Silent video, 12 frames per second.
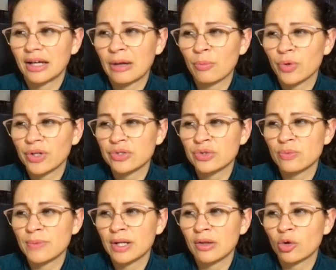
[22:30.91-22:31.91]
I'm going to
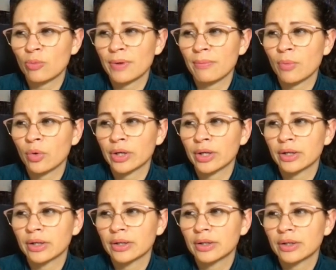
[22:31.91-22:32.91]
zoom in a little bit more.